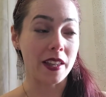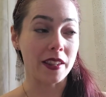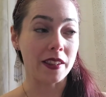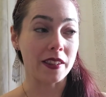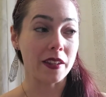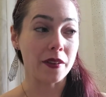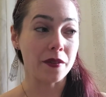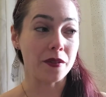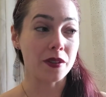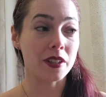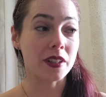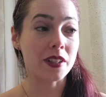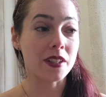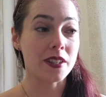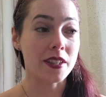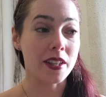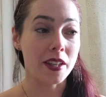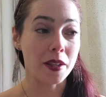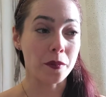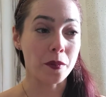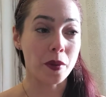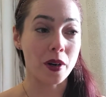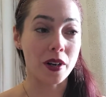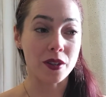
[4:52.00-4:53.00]
the Venus
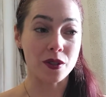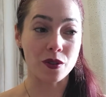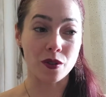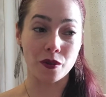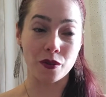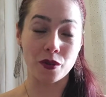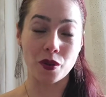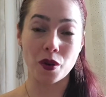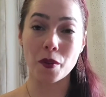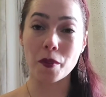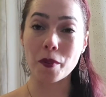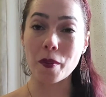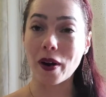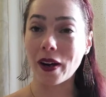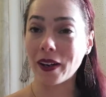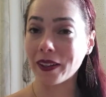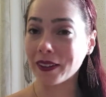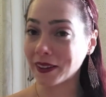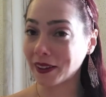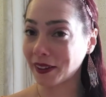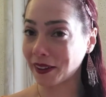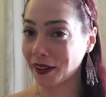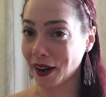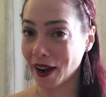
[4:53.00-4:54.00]
and Mars of your
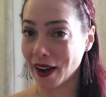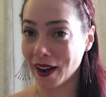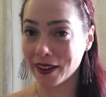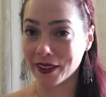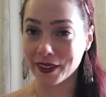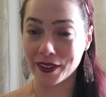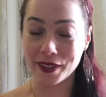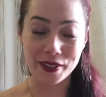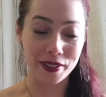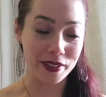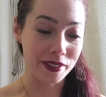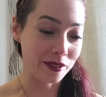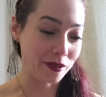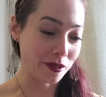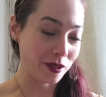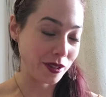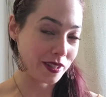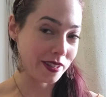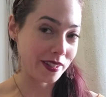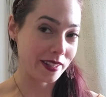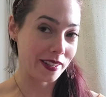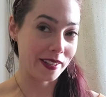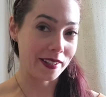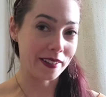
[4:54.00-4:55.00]
partner are in
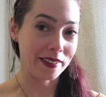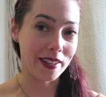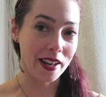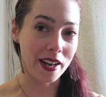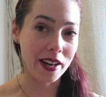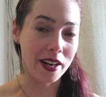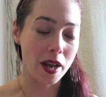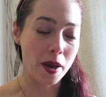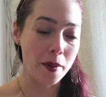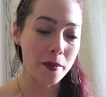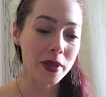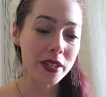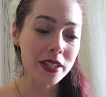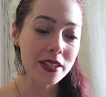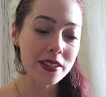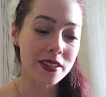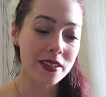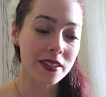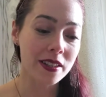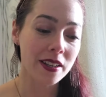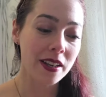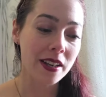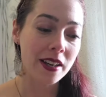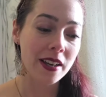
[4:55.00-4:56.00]
interesting
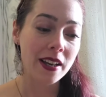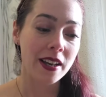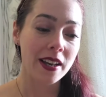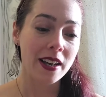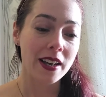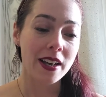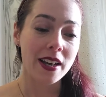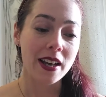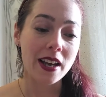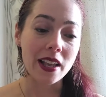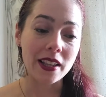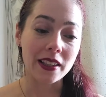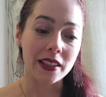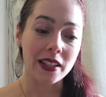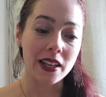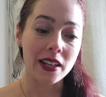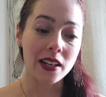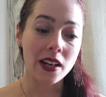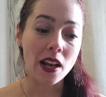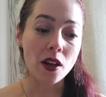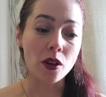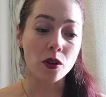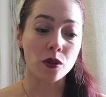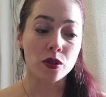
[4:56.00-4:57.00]
dynamics. And
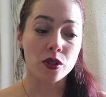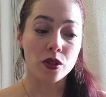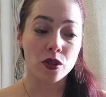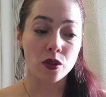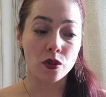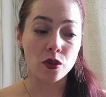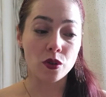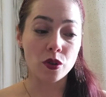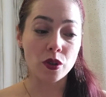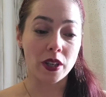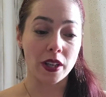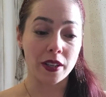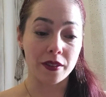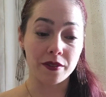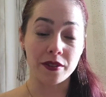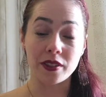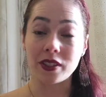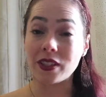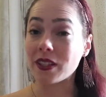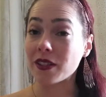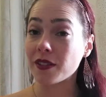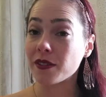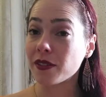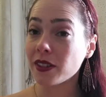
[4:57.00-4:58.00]
then I also look at
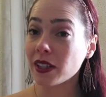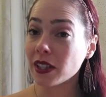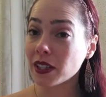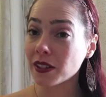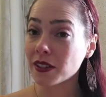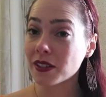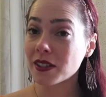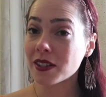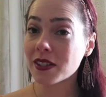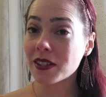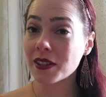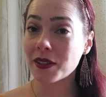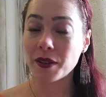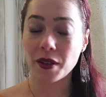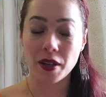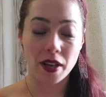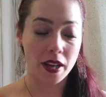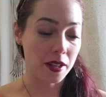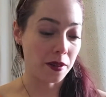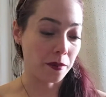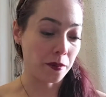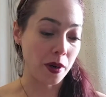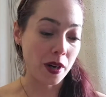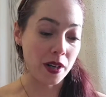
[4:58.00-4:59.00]
Venus-Venus
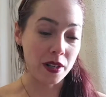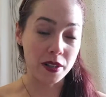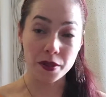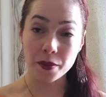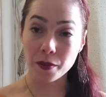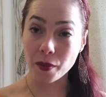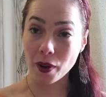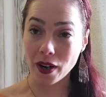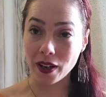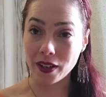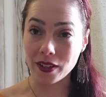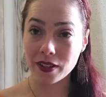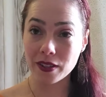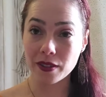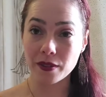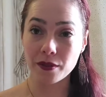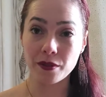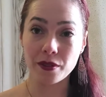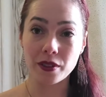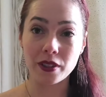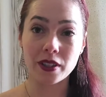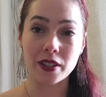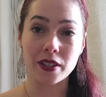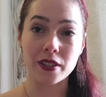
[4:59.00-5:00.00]
and Mars.
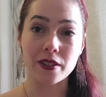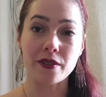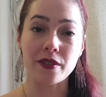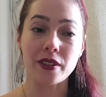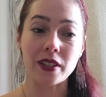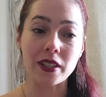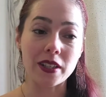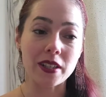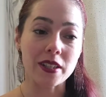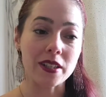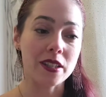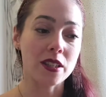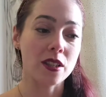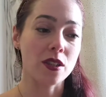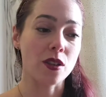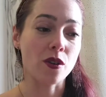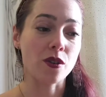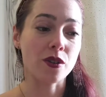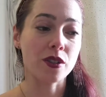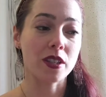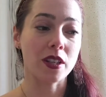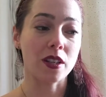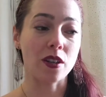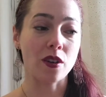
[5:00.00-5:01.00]
Venus
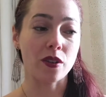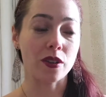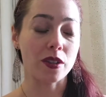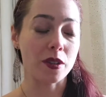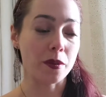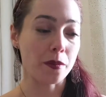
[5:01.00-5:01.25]
talks a lot